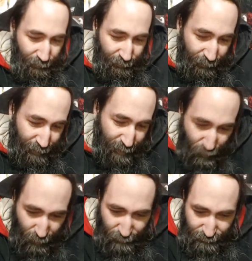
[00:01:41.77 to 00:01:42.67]
This
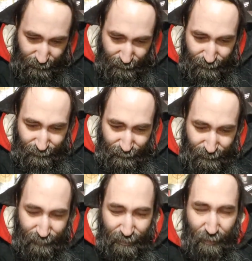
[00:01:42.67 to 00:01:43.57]
one,
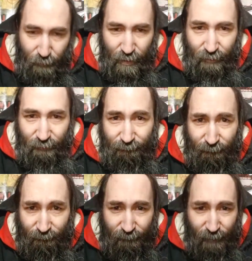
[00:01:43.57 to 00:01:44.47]
a bit of
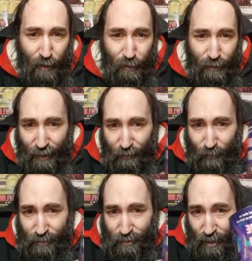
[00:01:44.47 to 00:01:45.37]
flowery
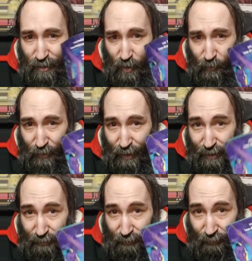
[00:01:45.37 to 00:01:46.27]
language and all
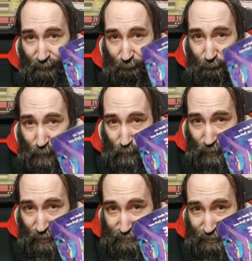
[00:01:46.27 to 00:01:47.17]
that, bit
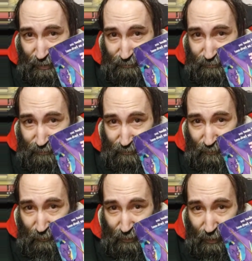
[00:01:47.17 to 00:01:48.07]
raunchy as you
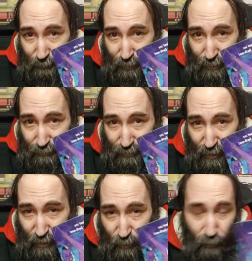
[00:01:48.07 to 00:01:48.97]
might not be able to
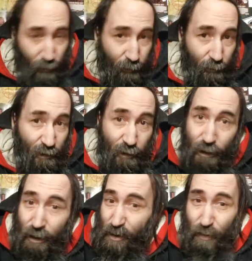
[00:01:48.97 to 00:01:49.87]
tell.
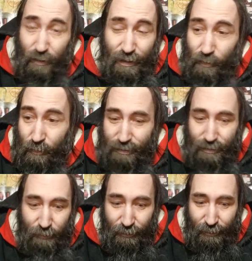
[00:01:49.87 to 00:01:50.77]
You don't need to write
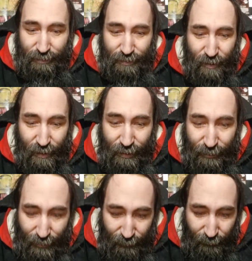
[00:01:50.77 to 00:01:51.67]
something that's clean.
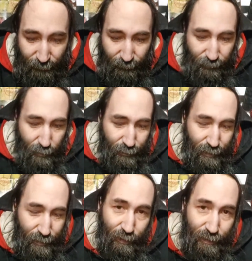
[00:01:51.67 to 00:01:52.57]
You don't need
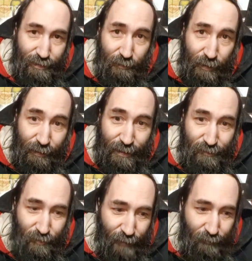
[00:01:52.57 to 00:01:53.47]
to write something that's
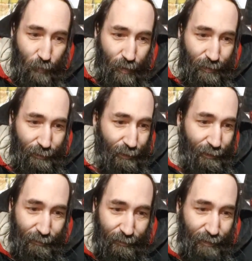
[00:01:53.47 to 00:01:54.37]
for everybody.
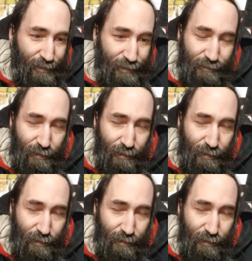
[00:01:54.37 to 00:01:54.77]
This